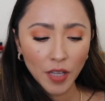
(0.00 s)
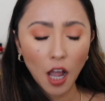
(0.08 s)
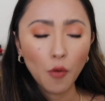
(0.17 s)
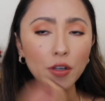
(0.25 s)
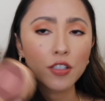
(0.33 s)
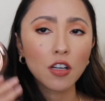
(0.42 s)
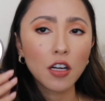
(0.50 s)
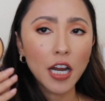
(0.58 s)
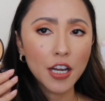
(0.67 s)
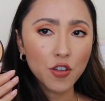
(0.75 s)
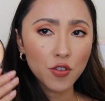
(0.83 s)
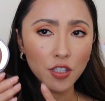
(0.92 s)
I went on
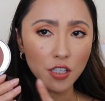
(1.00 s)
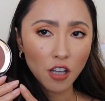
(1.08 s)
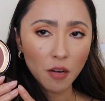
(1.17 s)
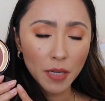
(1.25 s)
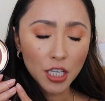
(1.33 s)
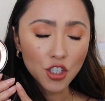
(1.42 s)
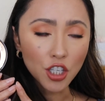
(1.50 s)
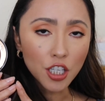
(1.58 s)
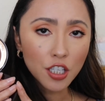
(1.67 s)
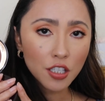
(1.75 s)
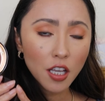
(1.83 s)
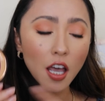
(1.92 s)
and used this on my
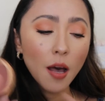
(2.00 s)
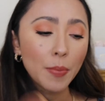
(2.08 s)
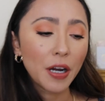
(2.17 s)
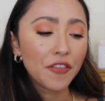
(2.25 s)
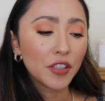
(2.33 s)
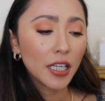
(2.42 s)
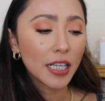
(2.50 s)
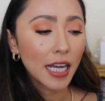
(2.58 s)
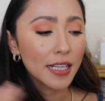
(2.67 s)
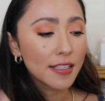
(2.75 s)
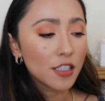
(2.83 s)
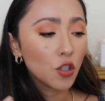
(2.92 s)
cheeks, but I feel like
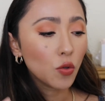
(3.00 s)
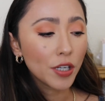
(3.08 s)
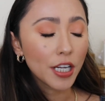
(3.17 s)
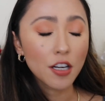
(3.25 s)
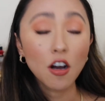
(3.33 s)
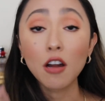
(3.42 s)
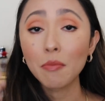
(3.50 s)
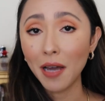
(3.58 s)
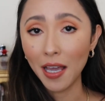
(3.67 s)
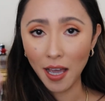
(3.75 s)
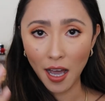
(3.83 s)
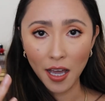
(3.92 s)
I still need on
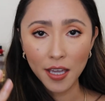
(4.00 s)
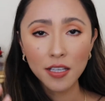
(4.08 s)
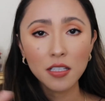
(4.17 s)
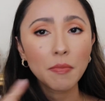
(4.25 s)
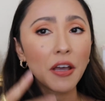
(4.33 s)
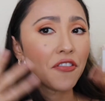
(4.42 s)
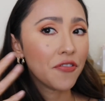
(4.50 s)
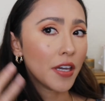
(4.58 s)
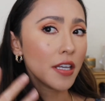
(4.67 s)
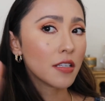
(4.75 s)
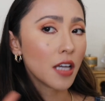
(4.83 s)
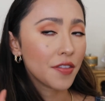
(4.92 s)
my eyes. My
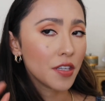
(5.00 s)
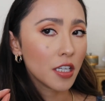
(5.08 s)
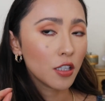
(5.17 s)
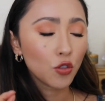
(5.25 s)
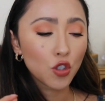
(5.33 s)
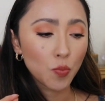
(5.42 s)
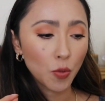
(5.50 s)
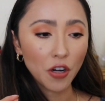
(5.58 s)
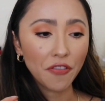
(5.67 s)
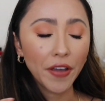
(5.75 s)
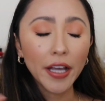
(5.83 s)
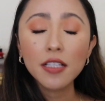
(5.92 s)
face, I think it looks
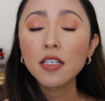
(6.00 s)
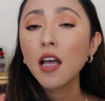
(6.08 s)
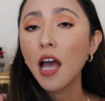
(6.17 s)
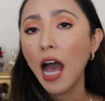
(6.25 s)
perfect.